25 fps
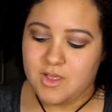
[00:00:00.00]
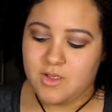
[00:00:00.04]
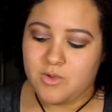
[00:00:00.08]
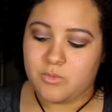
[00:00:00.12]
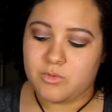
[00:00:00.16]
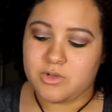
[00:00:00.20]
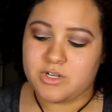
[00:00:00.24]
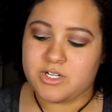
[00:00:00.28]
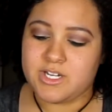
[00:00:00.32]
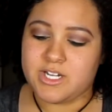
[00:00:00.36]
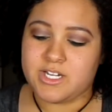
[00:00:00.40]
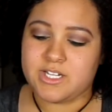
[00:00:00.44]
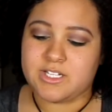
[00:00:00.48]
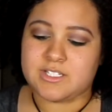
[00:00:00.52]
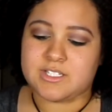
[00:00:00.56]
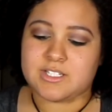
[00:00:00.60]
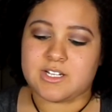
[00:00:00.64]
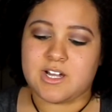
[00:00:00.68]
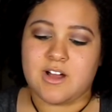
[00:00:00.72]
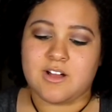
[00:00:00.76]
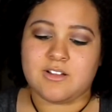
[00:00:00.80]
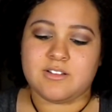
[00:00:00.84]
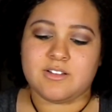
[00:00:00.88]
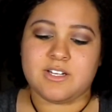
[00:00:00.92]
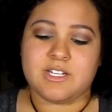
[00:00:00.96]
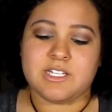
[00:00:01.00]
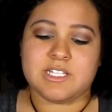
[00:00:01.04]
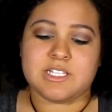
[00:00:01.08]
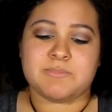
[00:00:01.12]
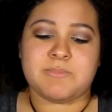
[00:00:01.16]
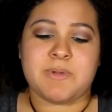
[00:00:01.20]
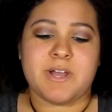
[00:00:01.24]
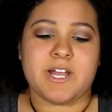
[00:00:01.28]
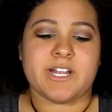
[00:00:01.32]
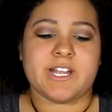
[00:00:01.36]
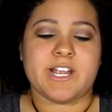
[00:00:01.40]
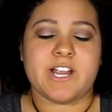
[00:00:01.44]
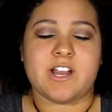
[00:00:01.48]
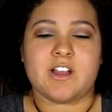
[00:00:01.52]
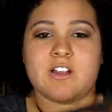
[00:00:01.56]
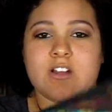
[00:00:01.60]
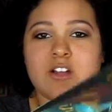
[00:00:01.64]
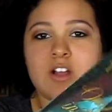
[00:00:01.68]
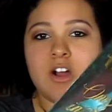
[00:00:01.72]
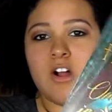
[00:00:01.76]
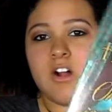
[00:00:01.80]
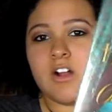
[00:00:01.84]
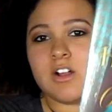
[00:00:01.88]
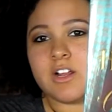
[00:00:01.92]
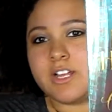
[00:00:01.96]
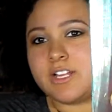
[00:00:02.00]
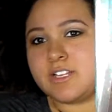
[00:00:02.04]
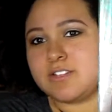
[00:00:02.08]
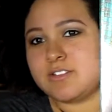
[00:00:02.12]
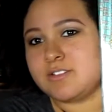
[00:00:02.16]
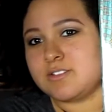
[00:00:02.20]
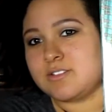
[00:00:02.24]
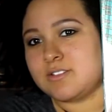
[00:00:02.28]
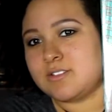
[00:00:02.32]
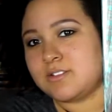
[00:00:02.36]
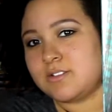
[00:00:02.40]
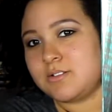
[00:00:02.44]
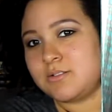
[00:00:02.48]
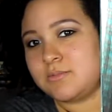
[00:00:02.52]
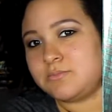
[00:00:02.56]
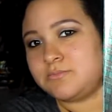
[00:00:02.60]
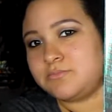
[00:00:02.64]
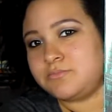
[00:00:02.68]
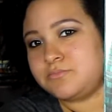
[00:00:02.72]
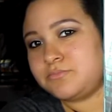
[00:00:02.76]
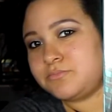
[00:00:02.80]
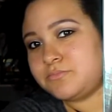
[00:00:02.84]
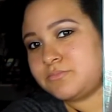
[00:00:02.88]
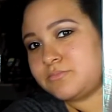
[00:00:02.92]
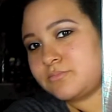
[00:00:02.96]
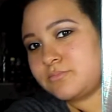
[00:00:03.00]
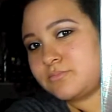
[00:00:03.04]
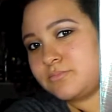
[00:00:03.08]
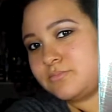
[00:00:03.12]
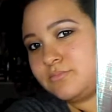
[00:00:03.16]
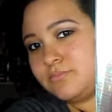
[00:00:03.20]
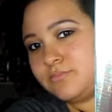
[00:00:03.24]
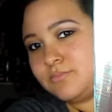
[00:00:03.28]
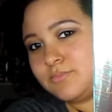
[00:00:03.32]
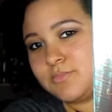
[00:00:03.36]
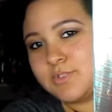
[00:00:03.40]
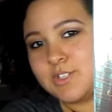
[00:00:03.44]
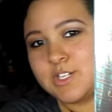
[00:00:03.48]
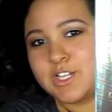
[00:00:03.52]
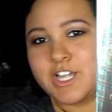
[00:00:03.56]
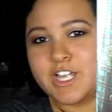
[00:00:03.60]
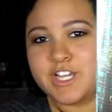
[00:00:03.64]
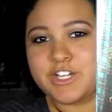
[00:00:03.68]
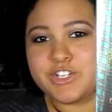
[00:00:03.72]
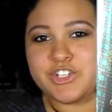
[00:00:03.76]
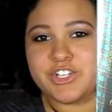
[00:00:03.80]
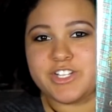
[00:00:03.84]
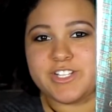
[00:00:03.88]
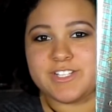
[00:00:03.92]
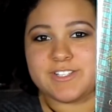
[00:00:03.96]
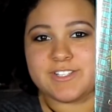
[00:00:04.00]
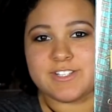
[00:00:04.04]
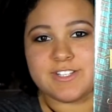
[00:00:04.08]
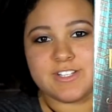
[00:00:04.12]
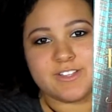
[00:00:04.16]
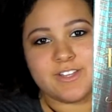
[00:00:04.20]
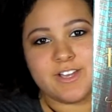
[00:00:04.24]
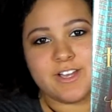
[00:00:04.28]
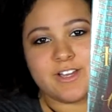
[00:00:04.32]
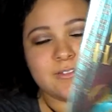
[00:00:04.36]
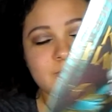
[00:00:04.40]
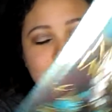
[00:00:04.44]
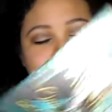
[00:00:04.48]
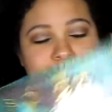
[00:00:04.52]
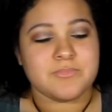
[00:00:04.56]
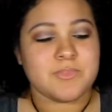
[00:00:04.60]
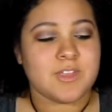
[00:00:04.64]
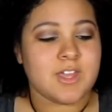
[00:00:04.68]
One Night in Scotland is by Karen Hawkins, in case you didn't see that.